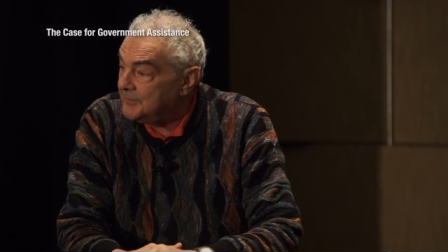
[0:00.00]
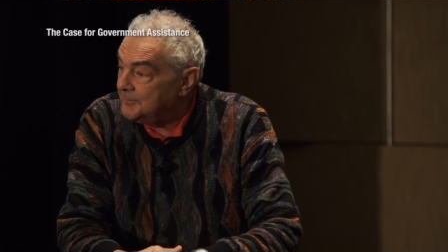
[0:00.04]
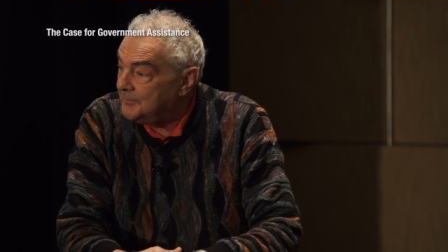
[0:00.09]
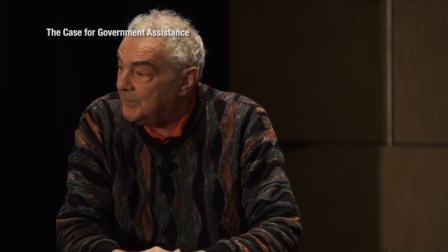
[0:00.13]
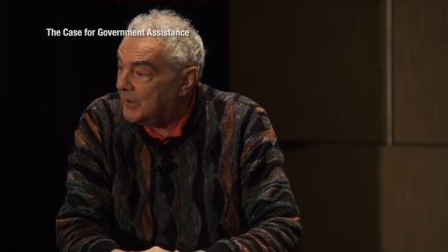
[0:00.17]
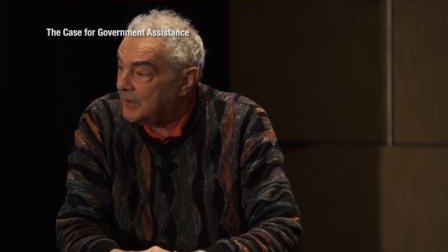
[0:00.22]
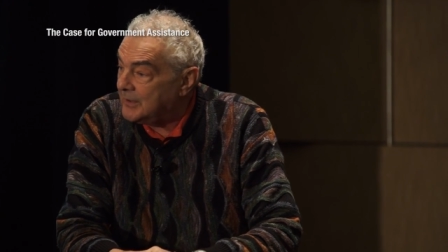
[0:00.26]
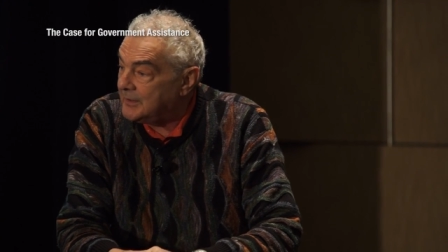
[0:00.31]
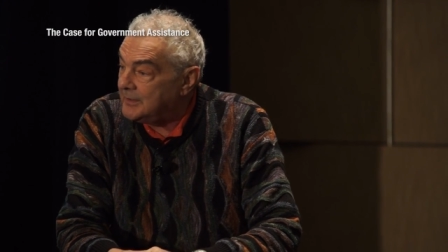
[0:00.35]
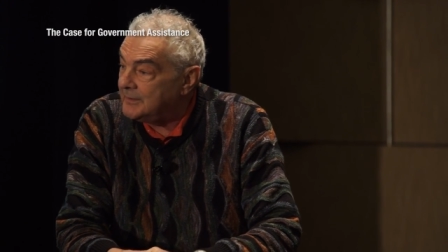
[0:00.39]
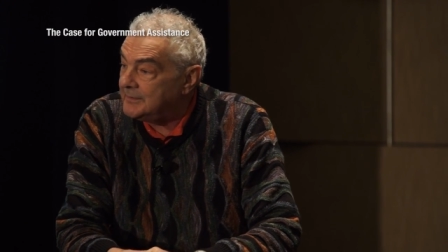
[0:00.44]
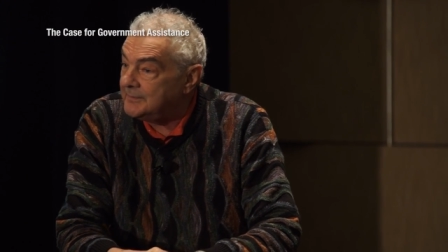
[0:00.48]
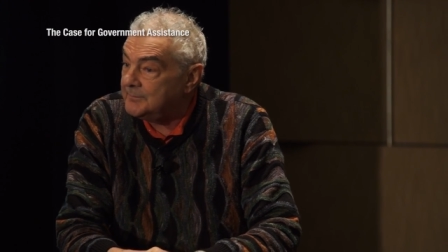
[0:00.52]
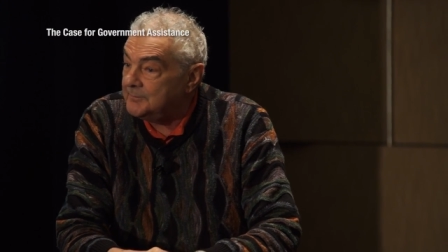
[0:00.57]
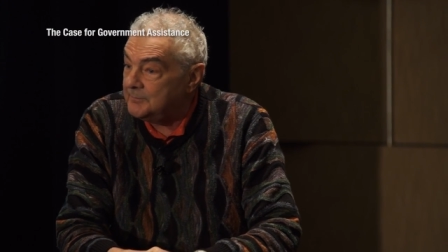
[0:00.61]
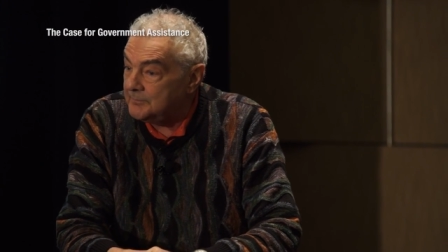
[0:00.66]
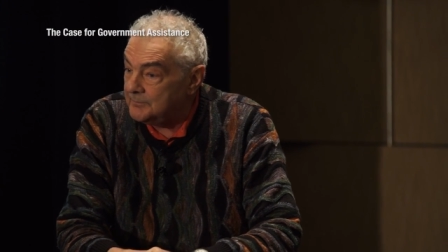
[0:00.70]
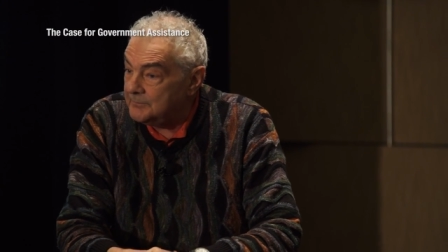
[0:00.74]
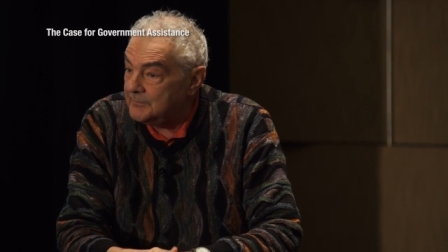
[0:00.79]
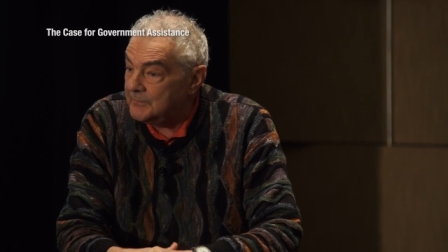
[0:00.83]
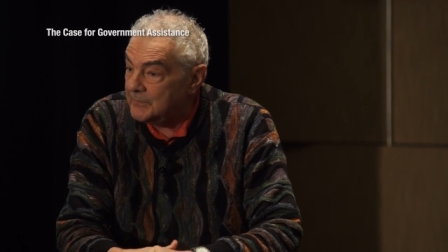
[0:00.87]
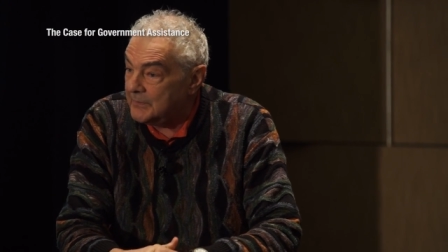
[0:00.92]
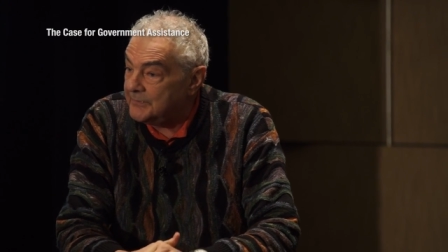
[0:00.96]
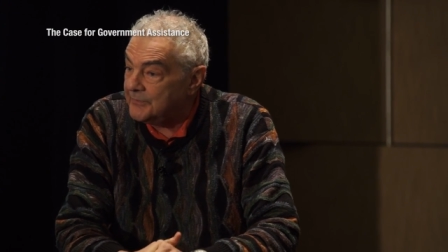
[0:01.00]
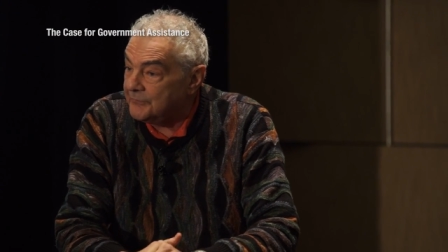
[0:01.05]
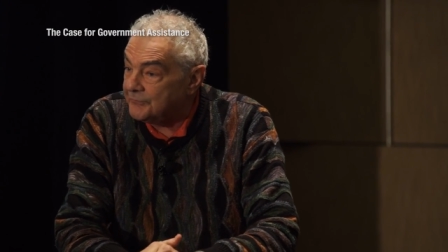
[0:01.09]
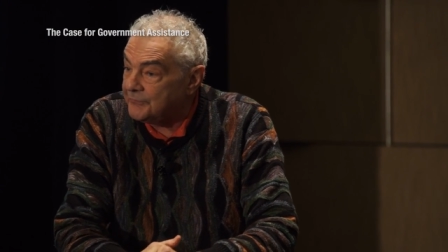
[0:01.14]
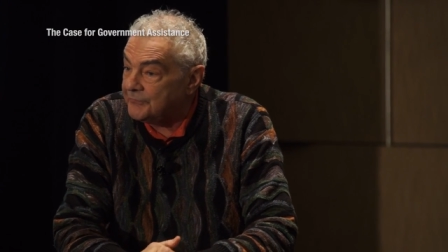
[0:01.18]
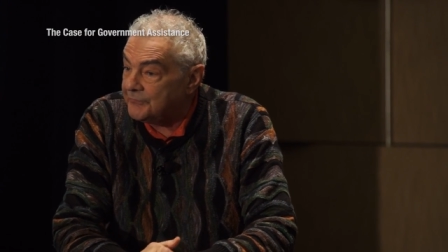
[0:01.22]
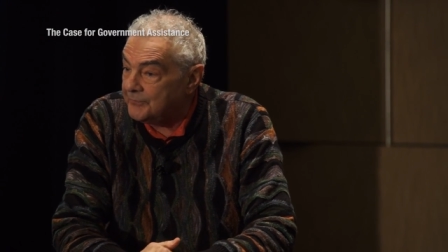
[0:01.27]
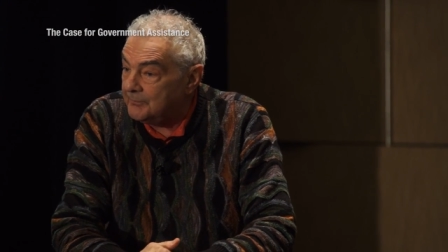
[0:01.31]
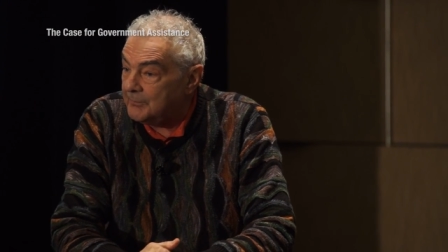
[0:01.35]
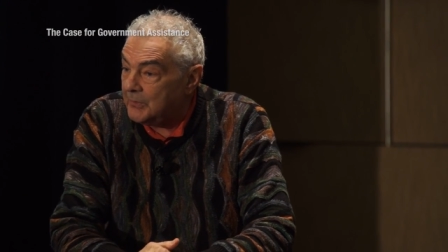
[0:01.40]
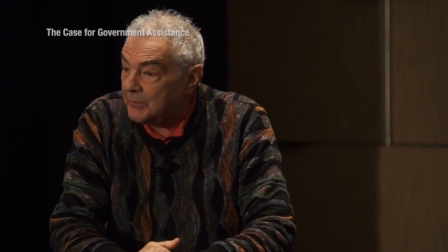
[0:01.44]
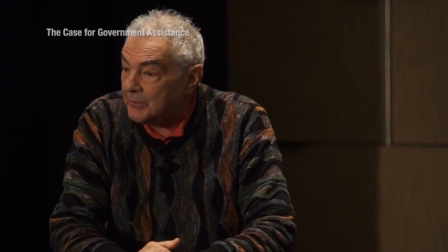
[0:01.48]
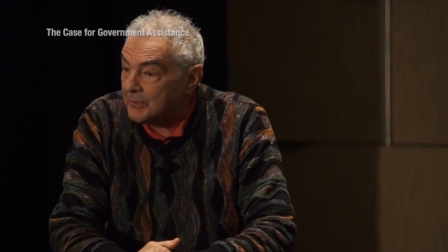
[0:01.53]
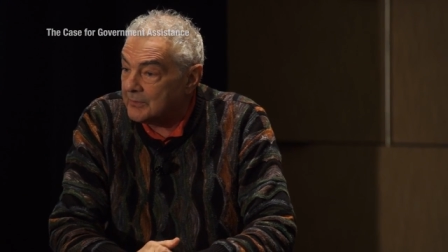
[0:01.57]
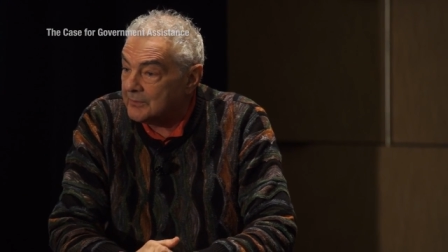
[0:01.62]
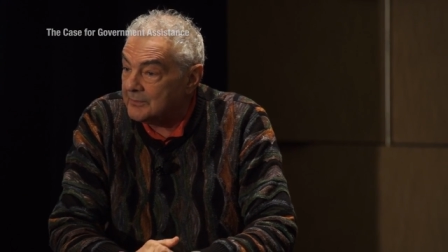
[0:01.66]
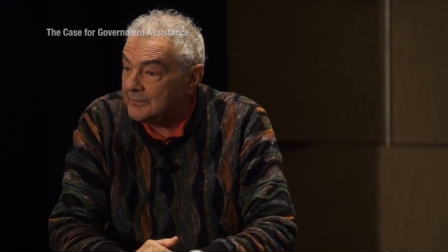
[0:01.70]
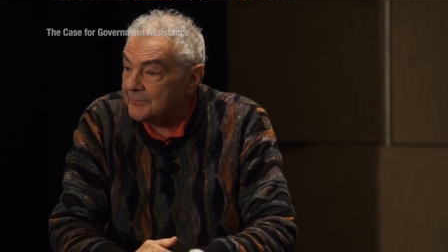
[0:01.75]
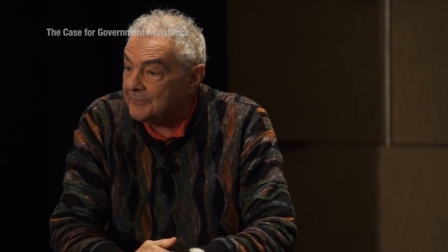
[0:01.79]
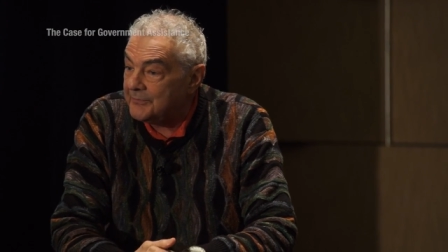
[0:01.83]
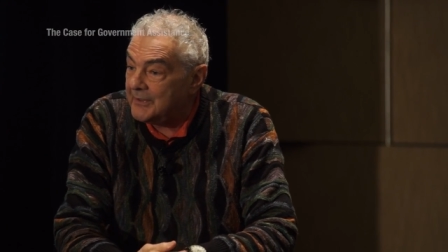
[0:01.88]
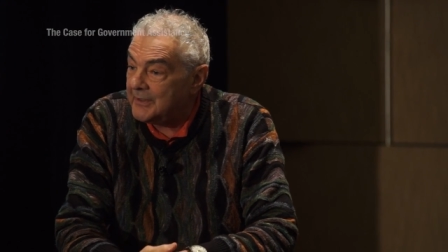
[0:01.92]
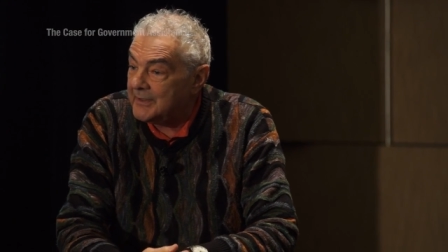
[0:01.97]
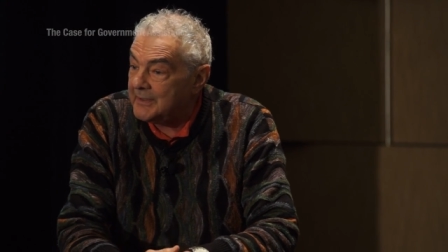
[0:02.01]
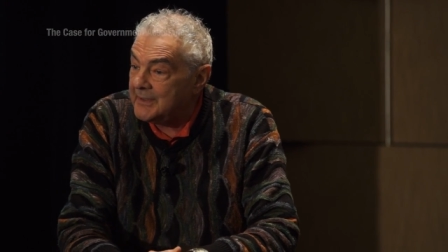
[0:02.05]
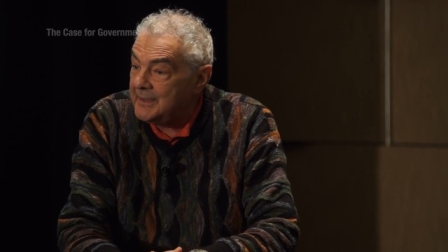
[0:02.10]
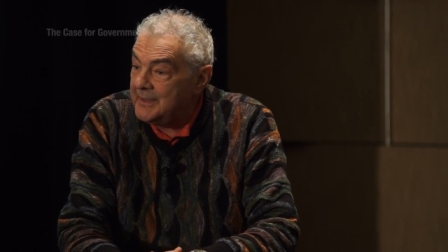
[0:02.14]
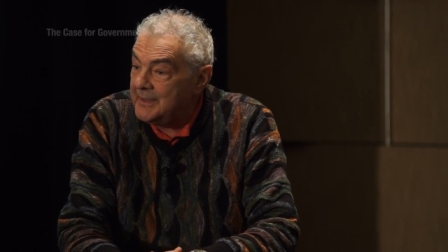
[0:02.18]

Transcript: market, and this is a moral thing,